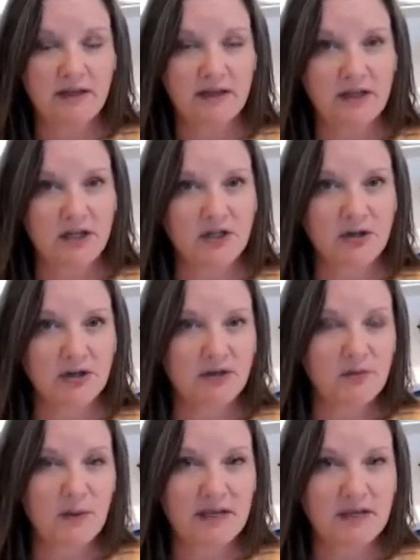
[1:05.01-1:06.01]
In the
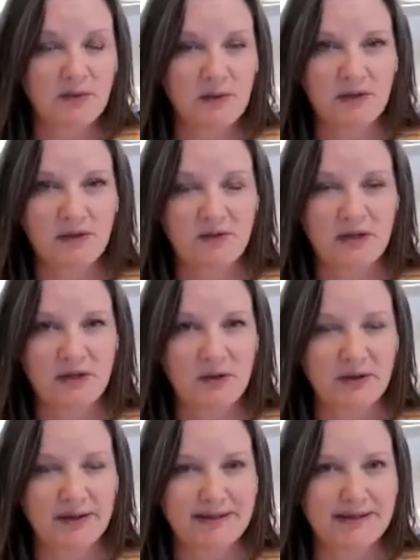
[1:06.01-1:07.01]
industrial space, people have been
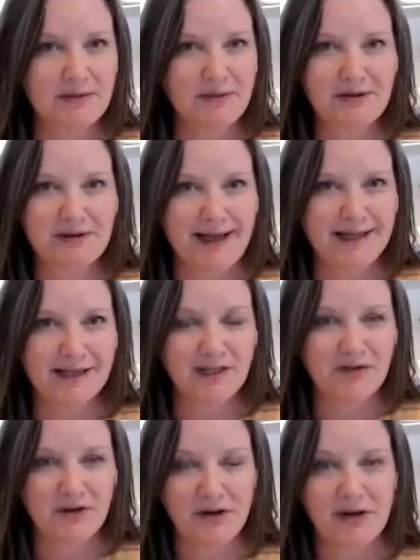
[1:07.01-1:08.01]
doing similar
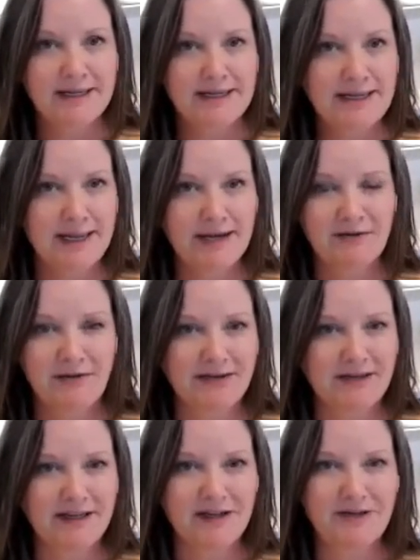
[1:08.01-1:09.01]
tasks for 10,
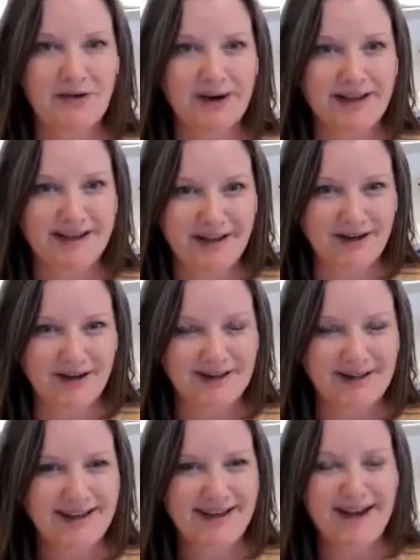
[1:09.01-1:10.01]
15, 20
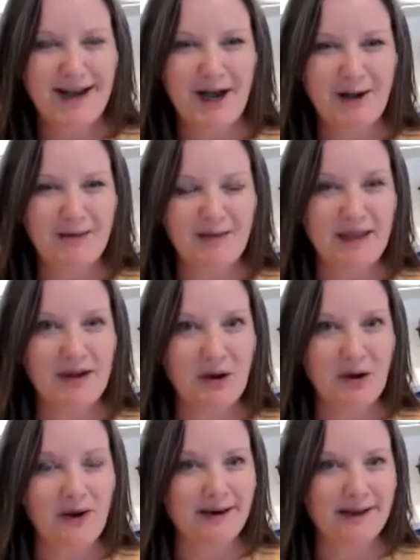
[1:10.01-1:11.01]
years. They
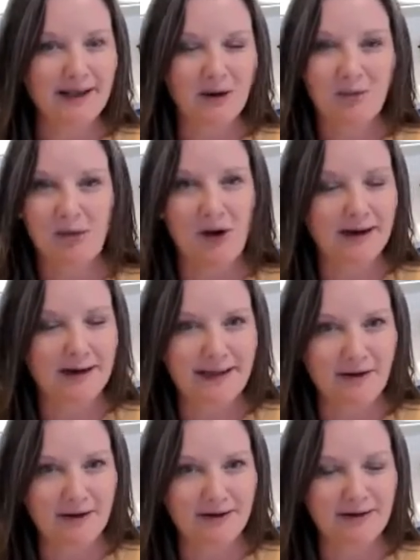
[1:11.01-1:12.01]
know how to get a
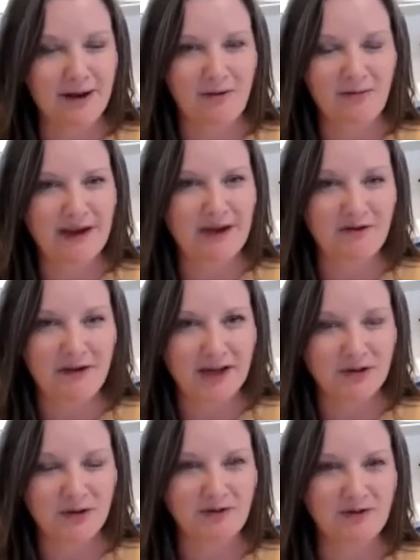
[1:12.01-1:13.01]
product out of a
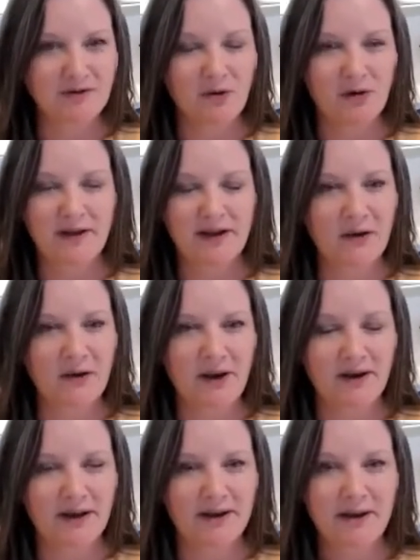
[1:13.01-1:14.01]
manufacturing floor. They know
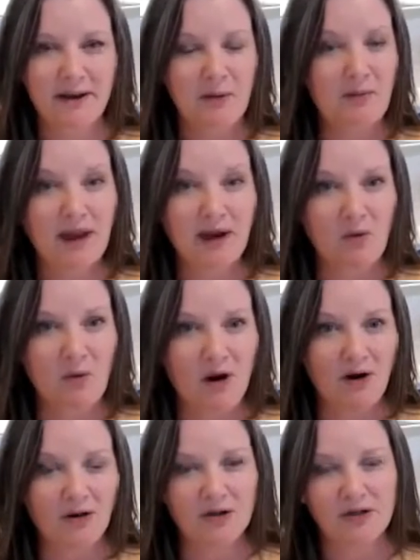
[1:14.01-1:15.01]
how to paint a
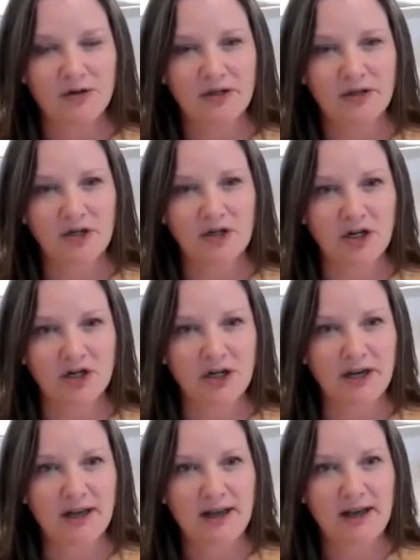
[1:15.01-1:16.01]
wall or do
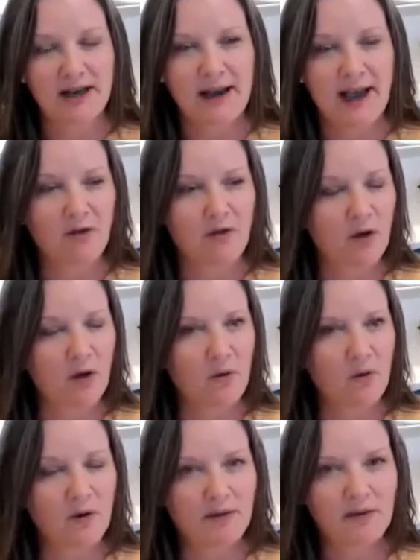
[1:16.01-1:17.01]
construction. Now,
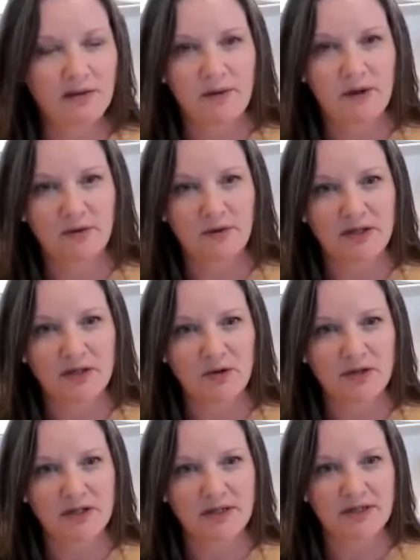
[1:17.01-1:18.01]
though, with limited
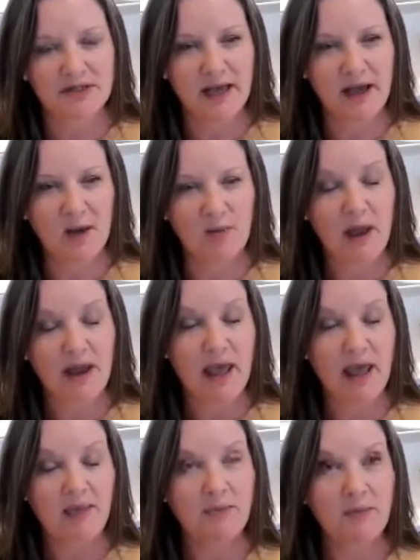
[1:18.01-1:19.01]
resources
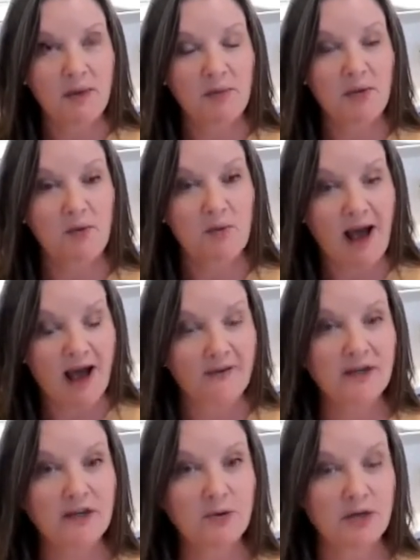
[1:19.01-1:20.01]
and people
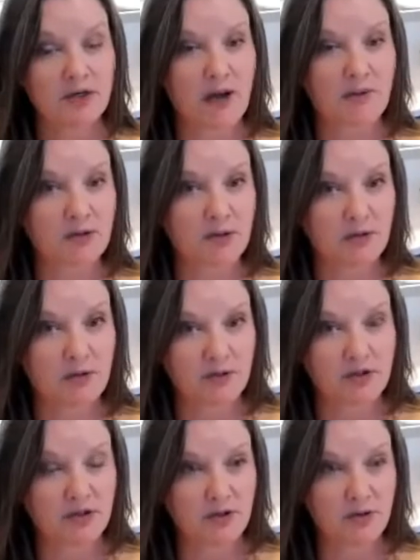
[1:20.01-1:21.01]
having to adapt
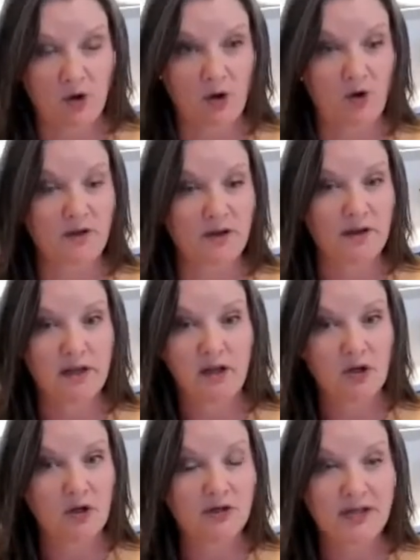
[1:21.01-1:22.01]
to COVID,
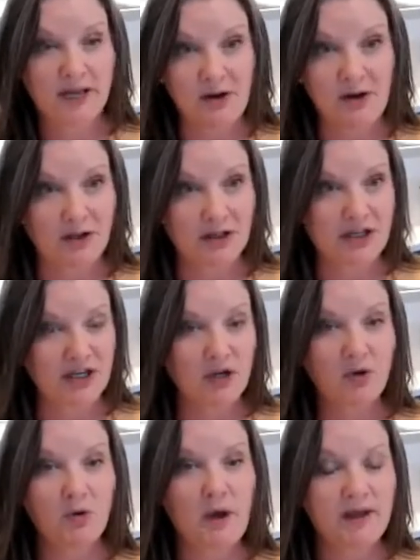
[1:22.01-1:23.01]
new technology,
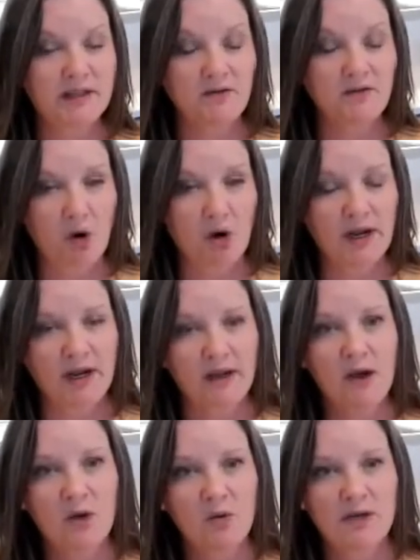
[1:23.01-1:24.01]
new ways of
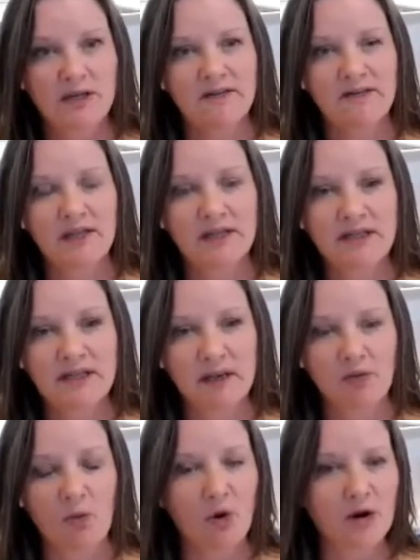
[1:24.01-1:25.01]
working, we're definitely
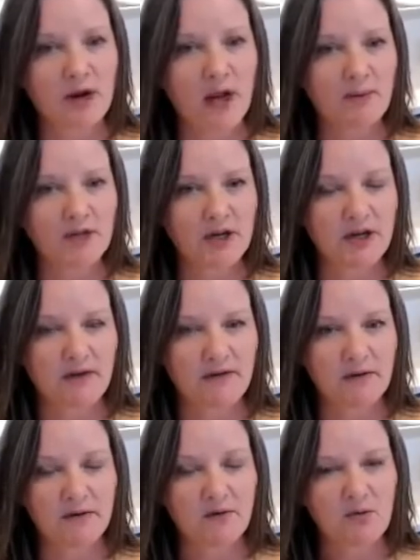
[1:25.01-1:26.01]
seeing more adoption
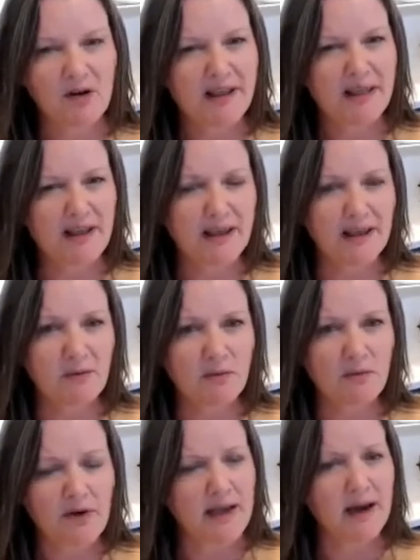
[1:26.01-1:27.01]
of really
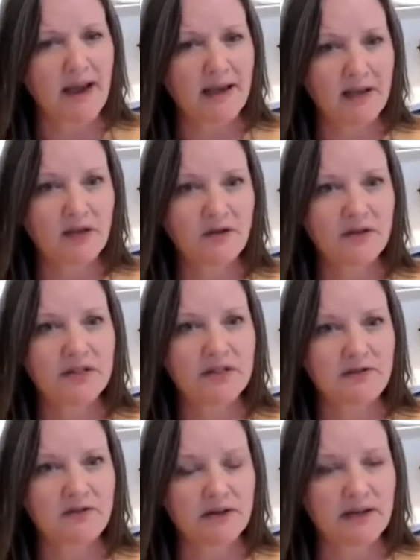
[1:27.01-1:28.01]
thinking, wait, I can do this
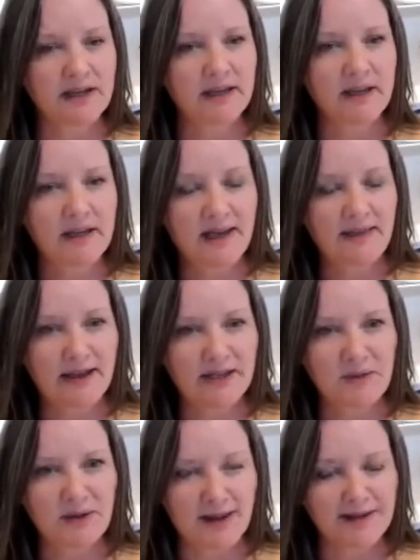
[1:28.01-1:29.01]
differently. And
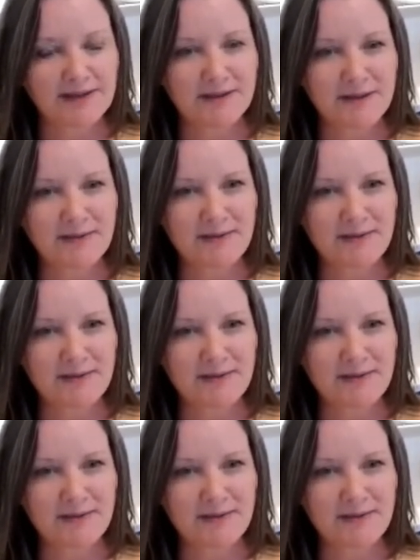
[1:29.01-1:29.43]
that's been nice.